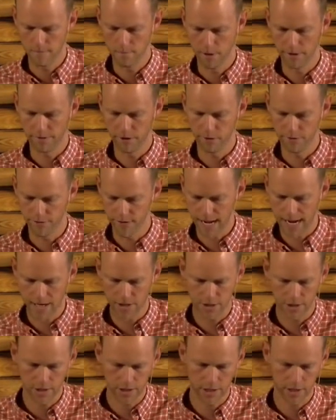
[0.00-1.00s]
But if you
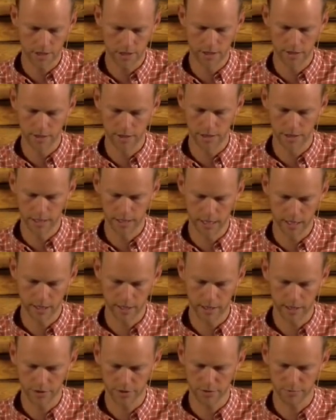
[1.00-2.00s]
fashion it into the
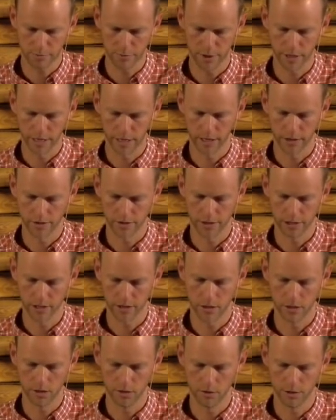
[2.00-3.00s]
delicate springs
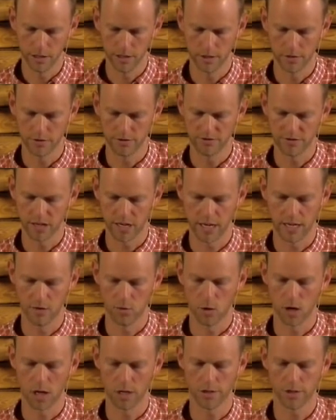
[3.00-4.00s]
that go into fine
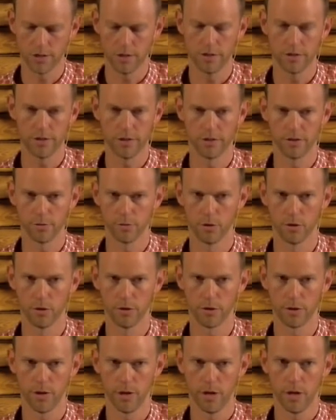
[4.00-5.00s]
watches, it's
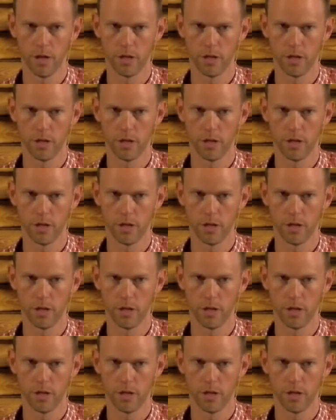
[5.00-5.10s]
worth